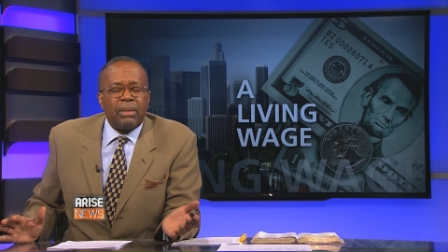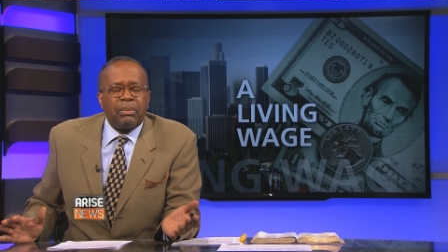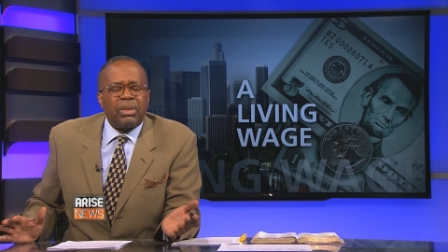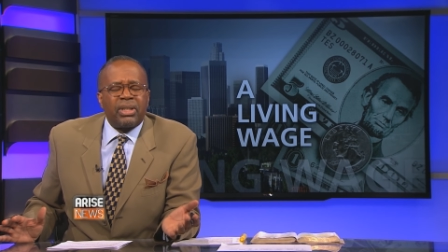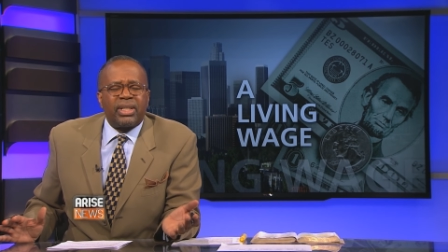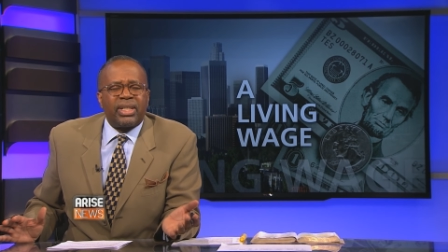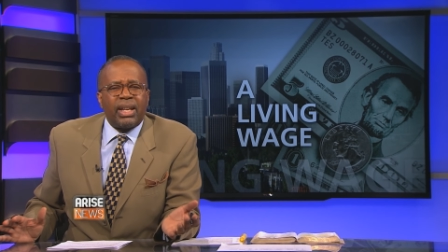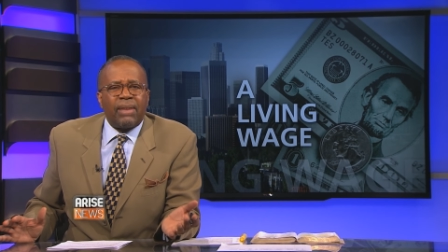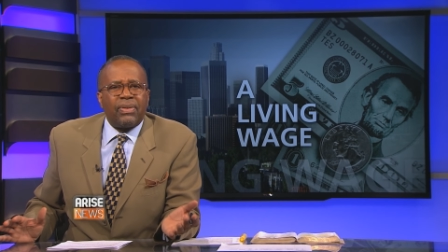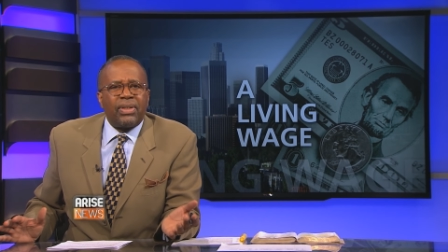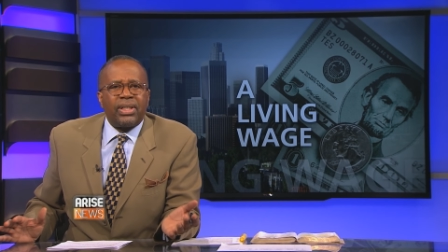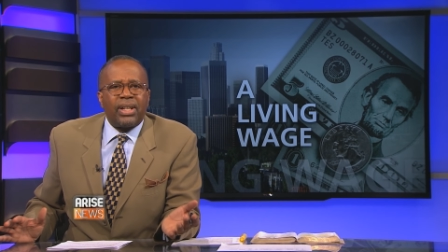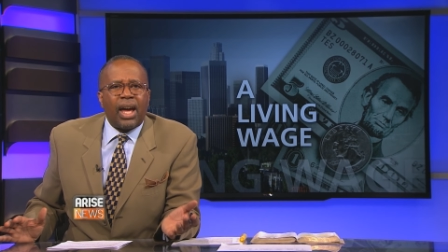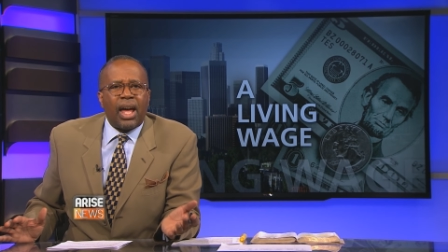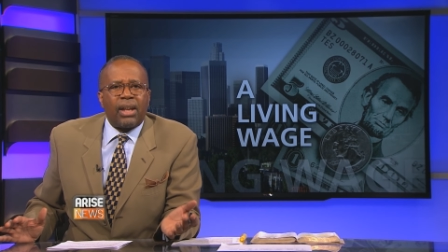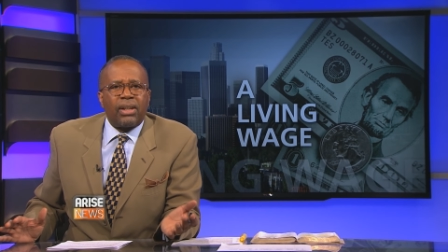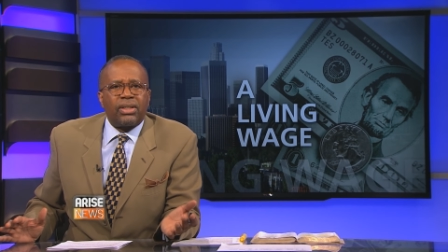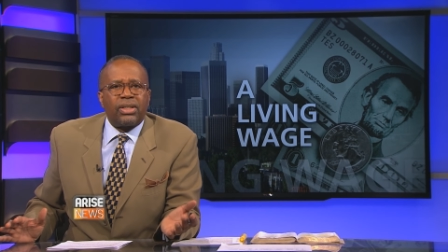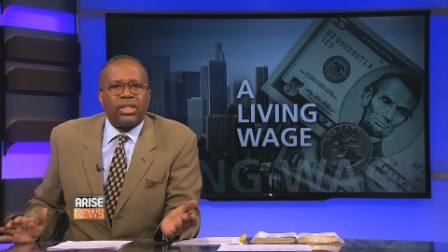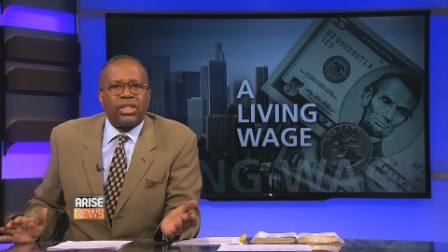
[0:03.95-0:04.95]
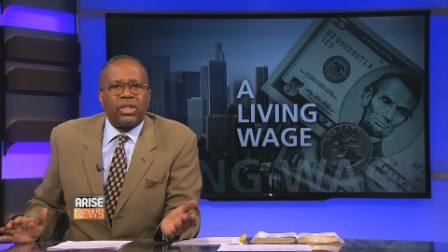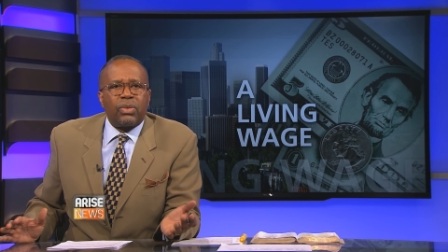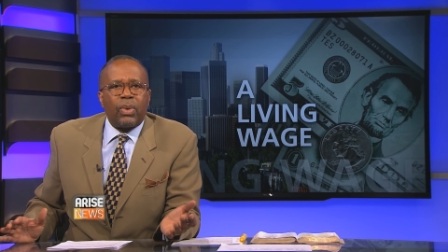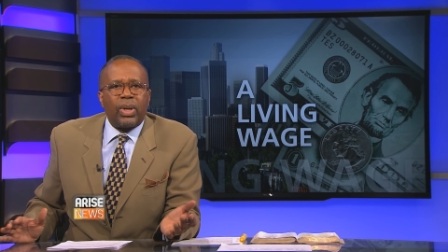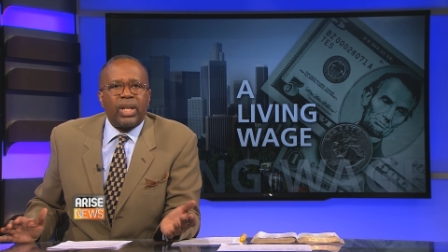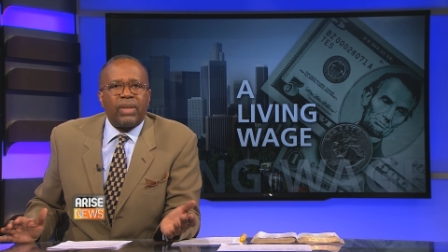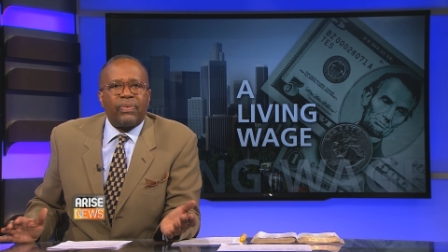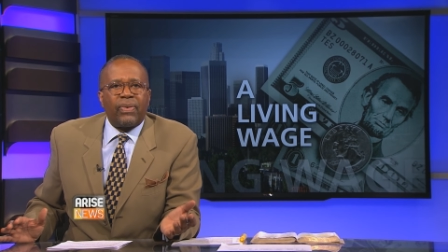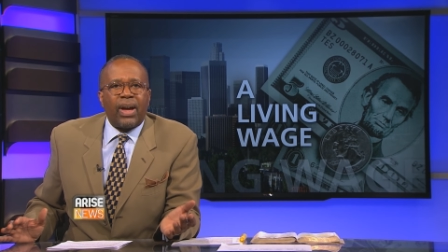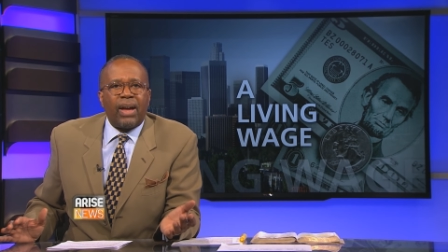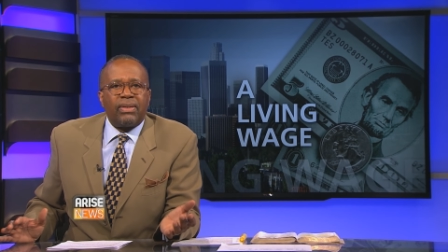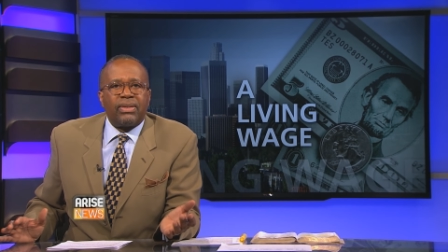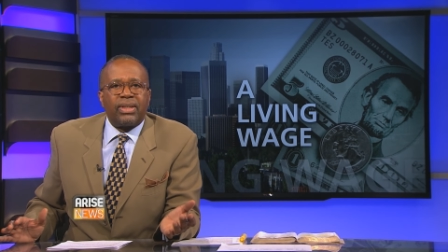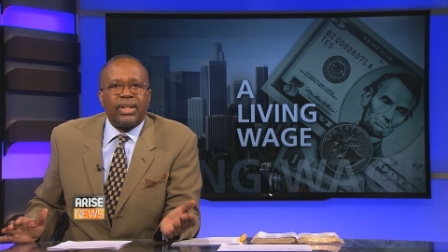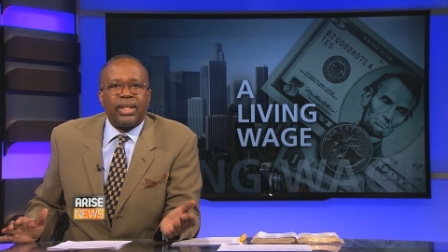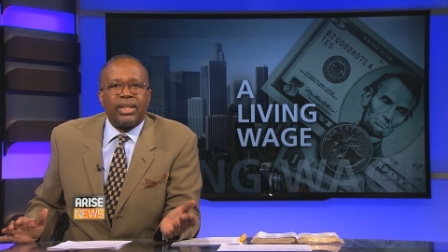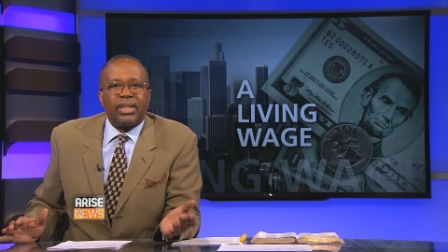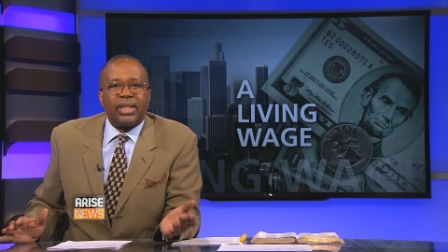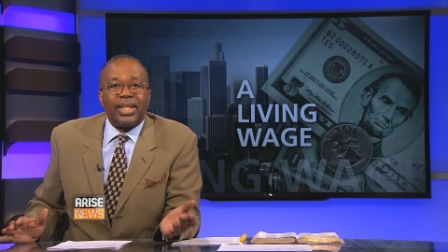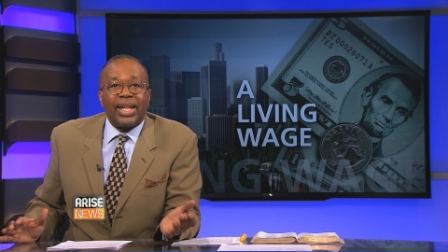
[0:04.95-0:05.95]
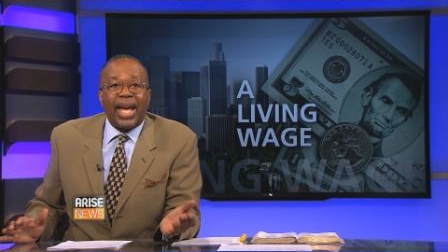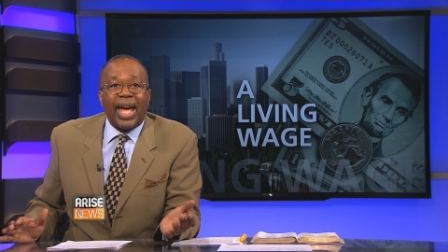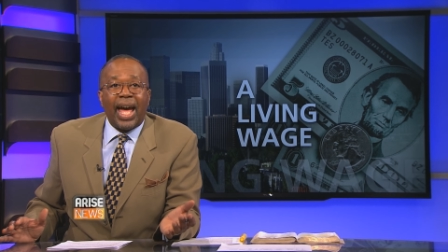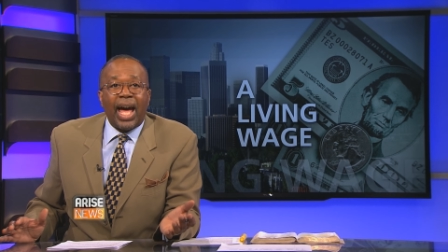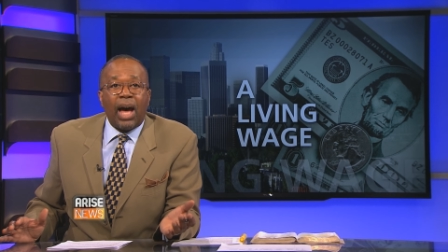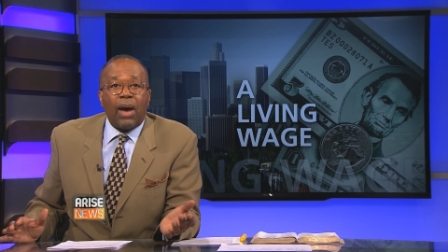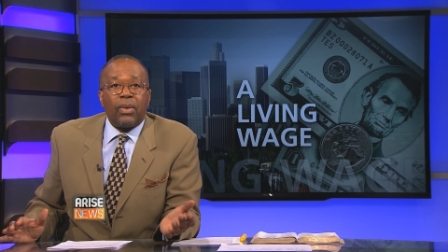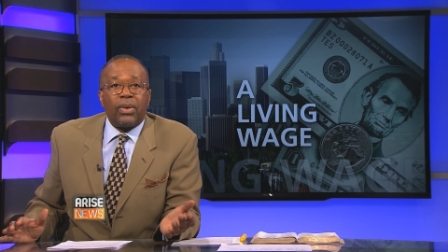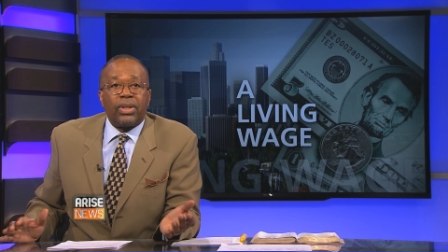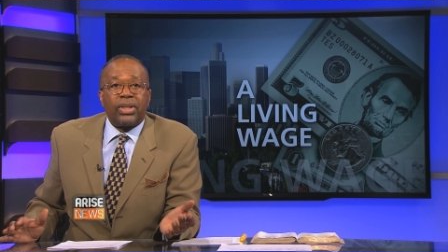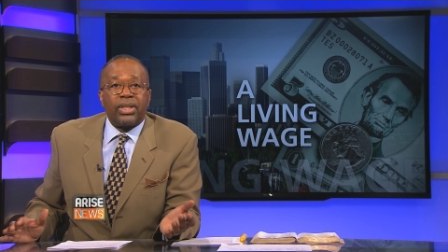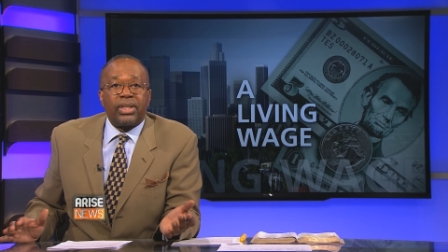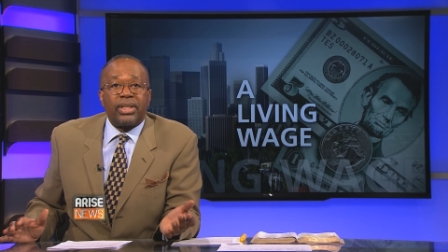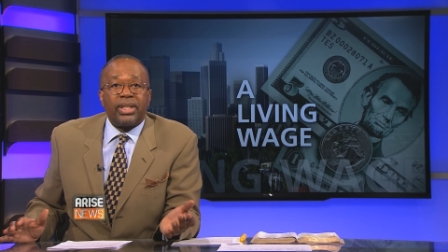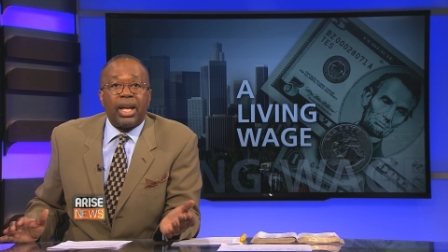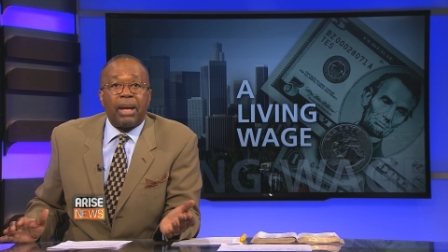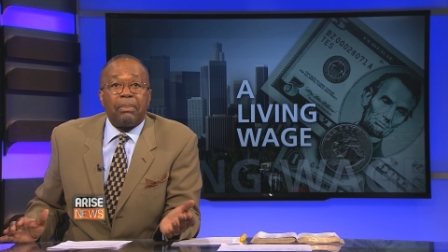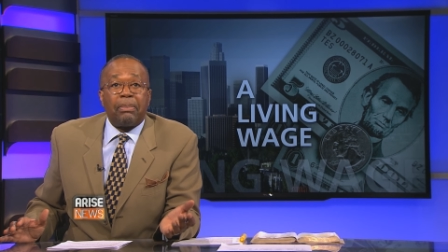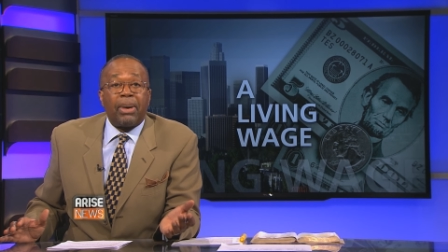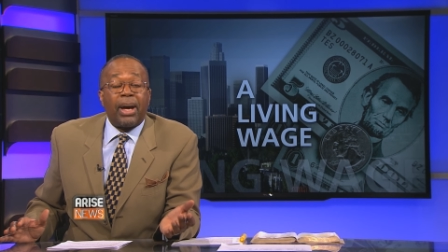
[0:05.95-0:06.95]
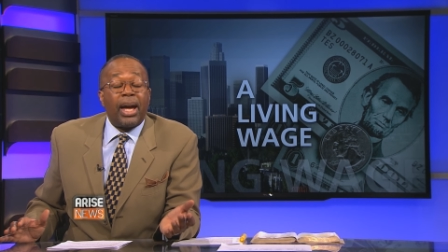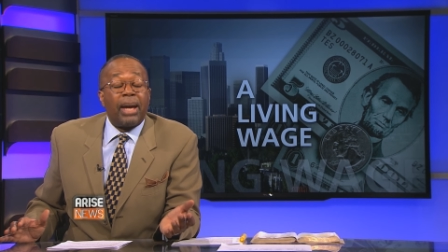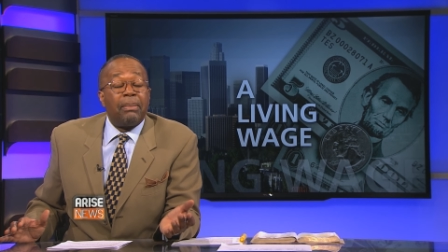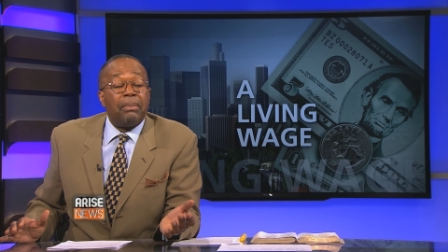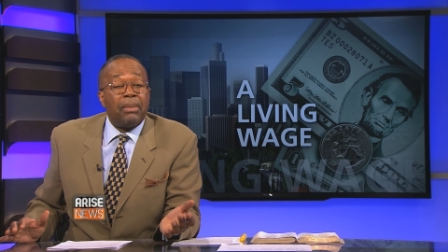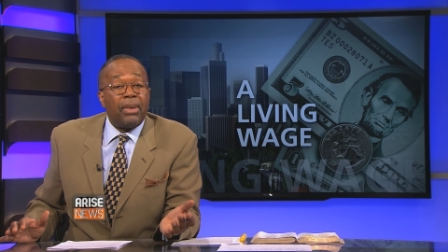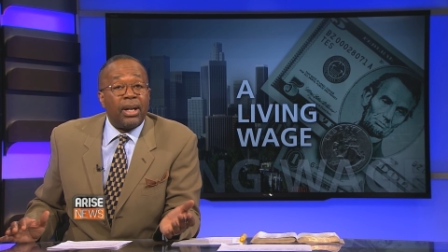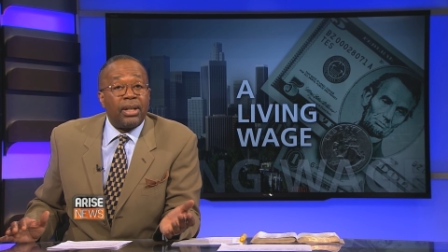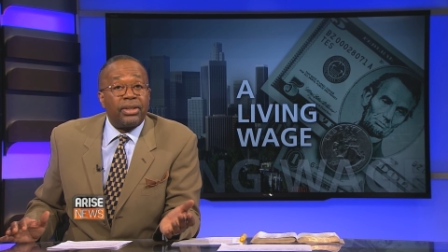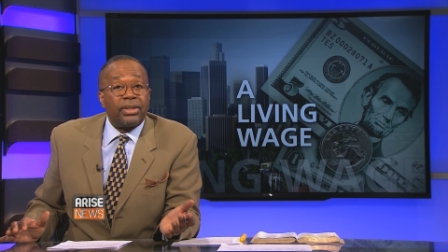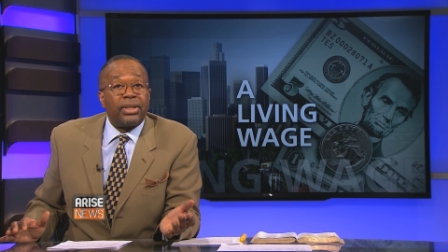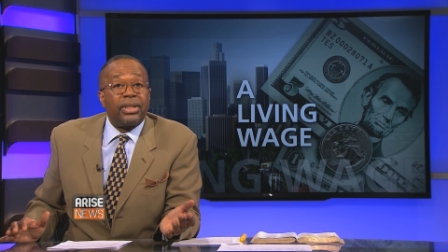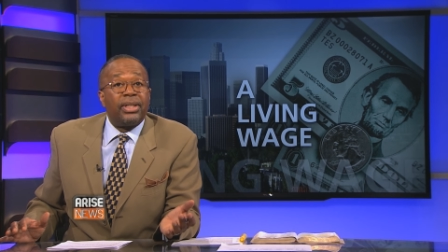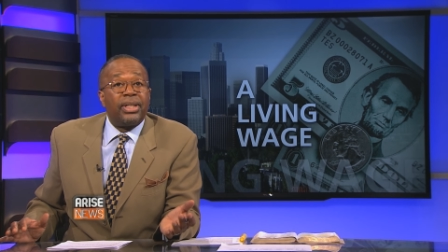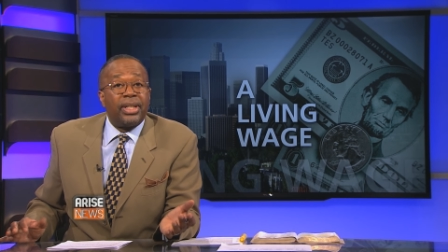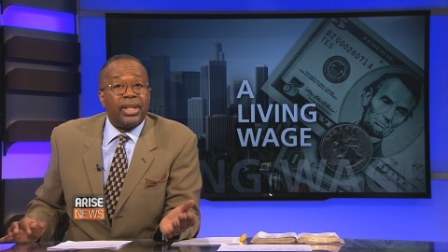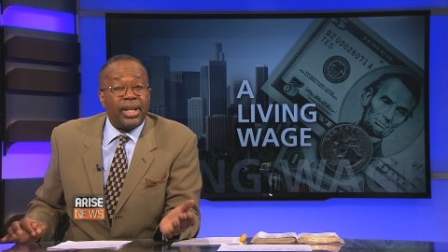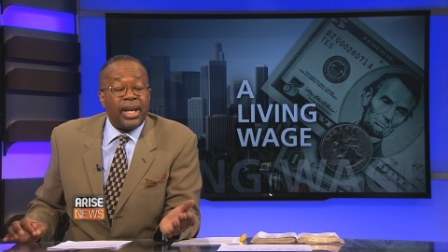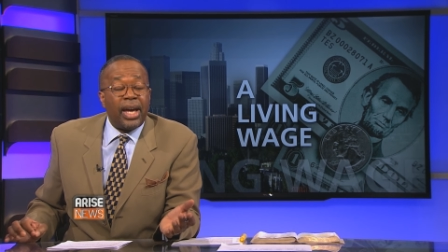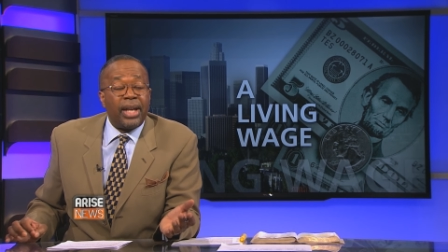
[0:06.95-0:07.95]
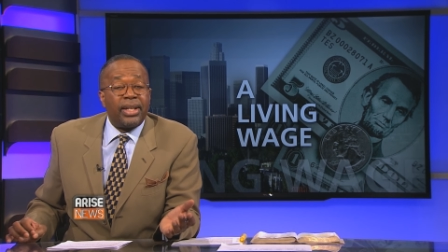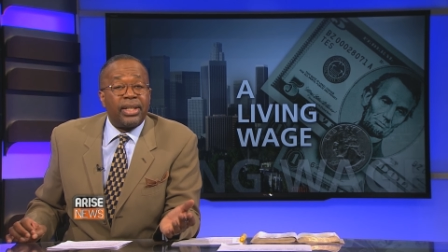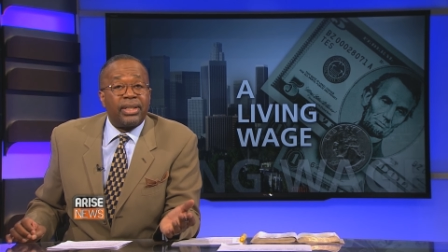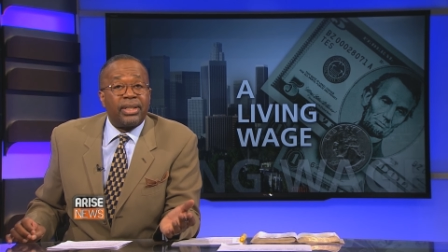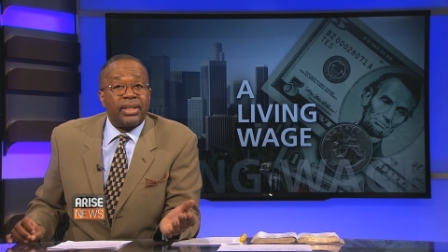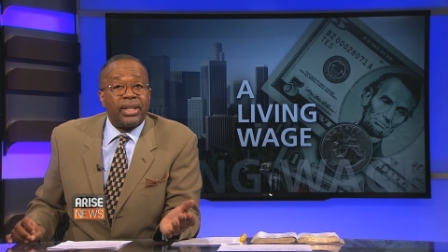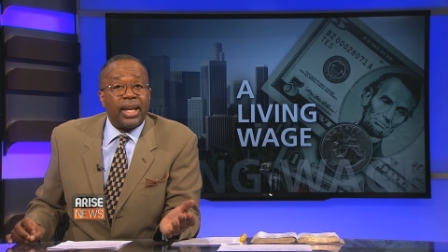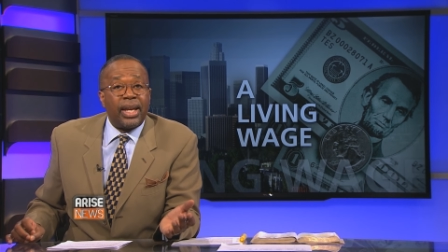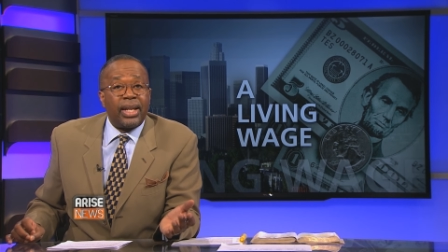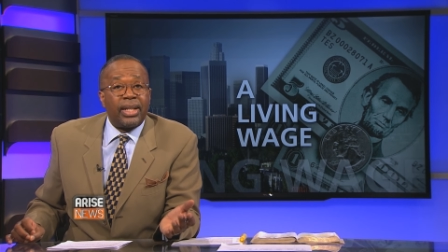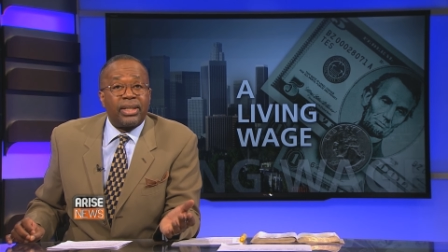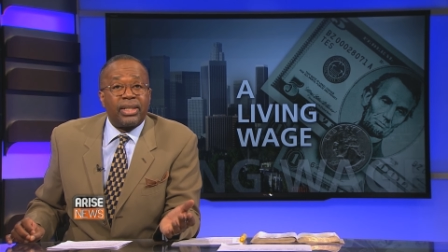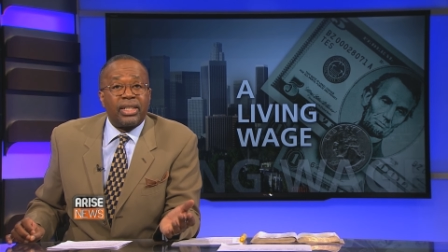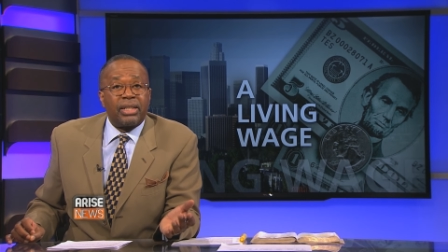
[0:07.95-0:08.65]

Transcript: but $7.25 an hour does not buy much in the United States,